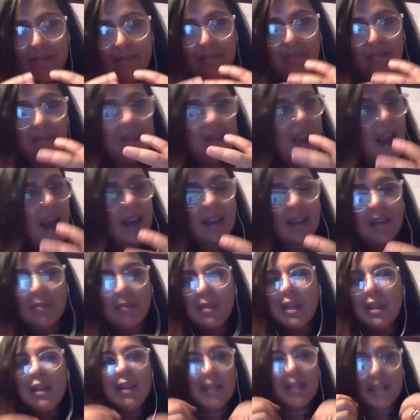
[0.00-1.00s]

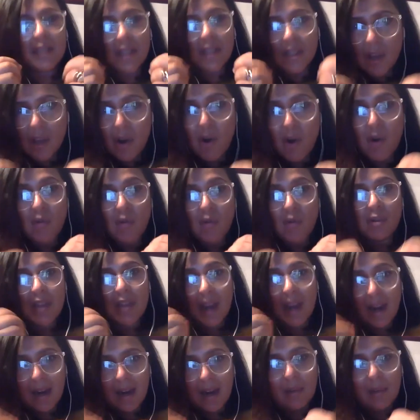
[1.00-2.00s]
document, it's so
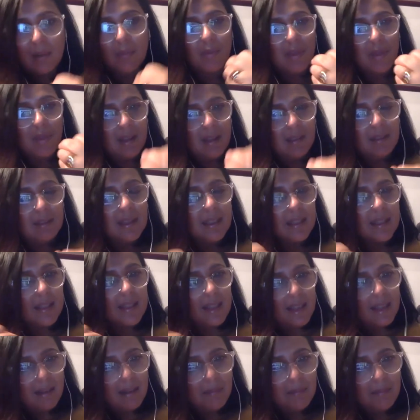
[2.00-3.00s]
tight within this
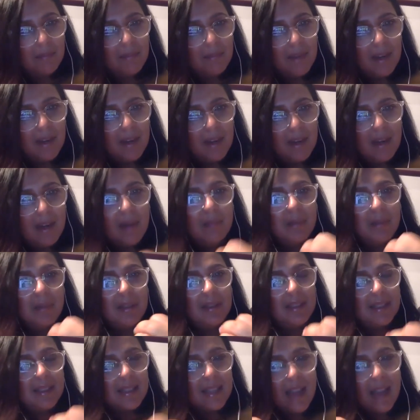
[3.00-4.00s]
theme, where
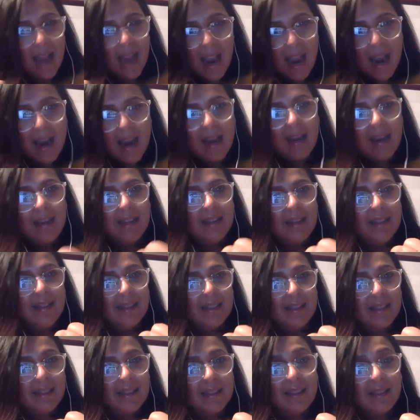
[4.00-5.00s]
this guy
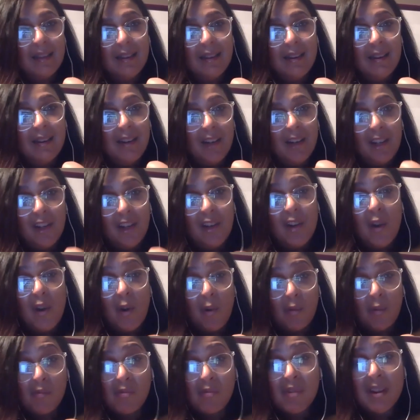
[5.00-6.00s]
is,
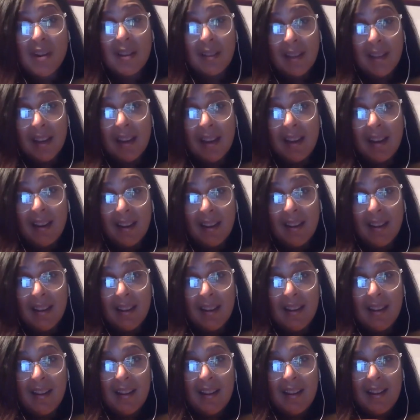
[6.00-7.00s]
really
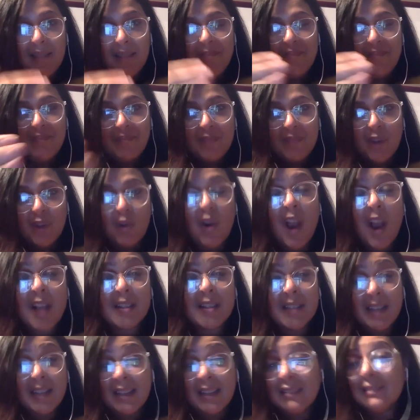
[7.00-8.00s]

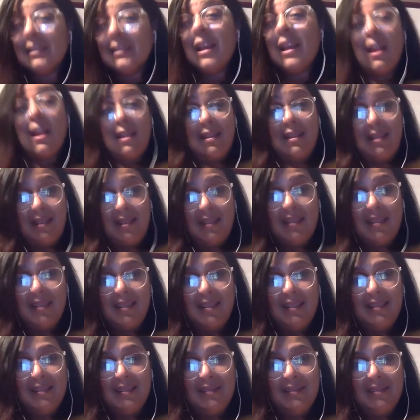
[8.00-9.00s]
crossing a line.
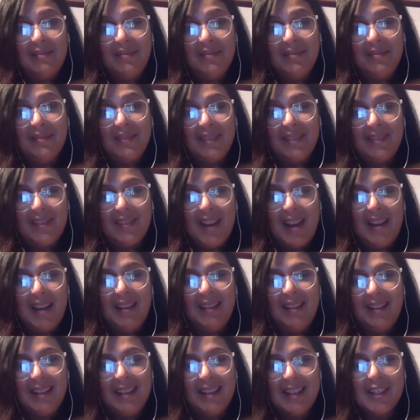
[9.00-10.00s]
right?
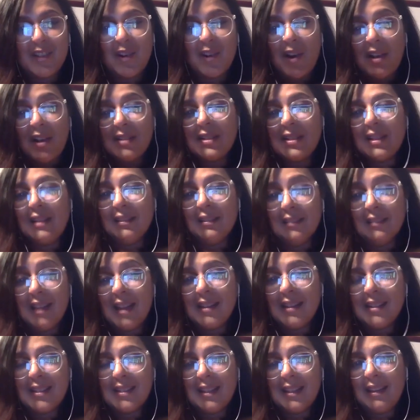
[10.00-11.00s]
He's crossing the
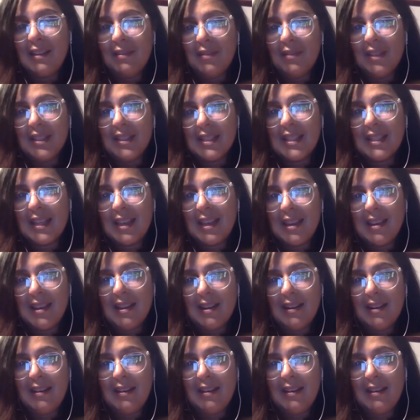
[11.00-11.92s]
line to give this kid